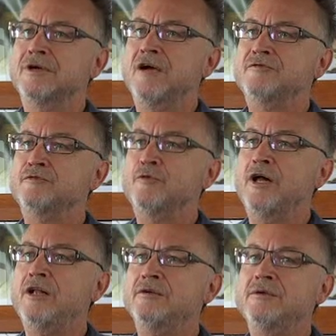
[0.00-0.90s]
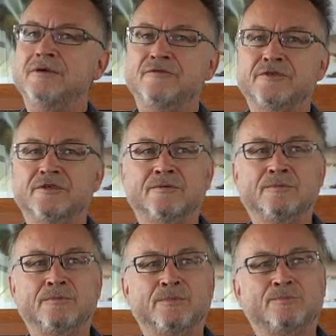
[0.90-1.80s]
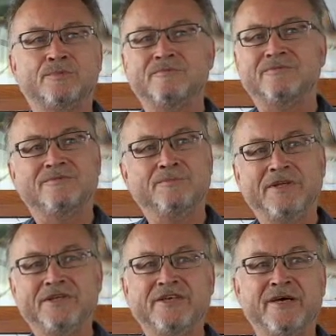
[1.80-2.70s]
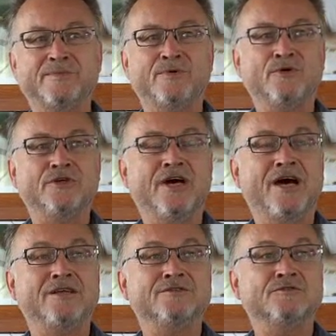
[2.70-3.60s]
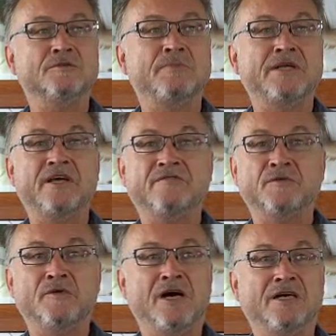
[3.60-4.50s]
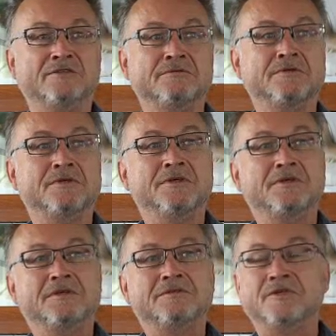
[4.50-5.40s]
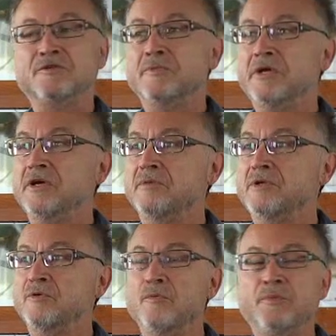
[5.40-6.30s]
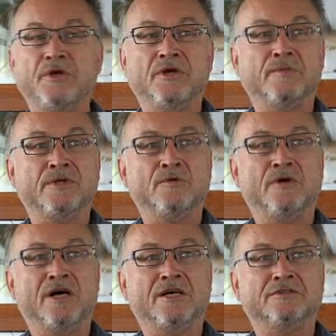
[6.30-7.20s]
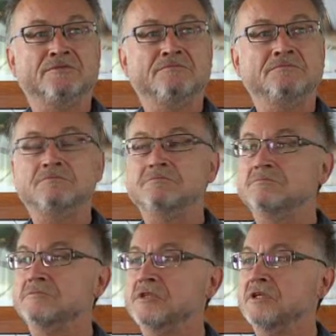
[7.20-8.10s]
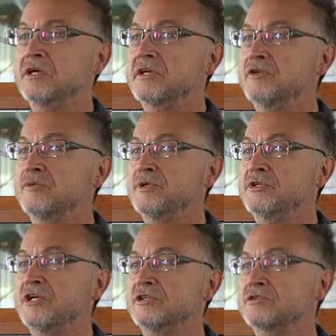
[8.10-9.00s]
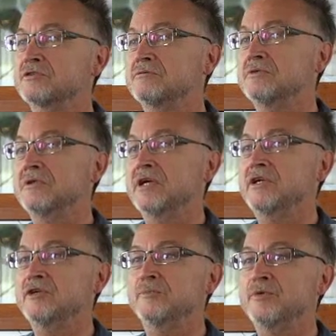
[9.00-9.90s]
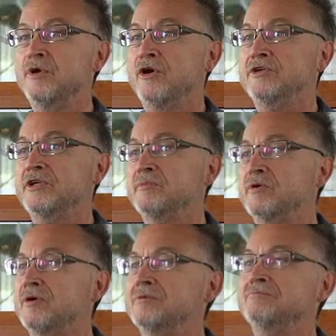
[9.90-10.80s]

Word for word: After a while, after many times broken heart, it's better have no heart. Then you make I'm a no me, I'm a no heart, then I cannot be touched, I cannot be hurt anymore.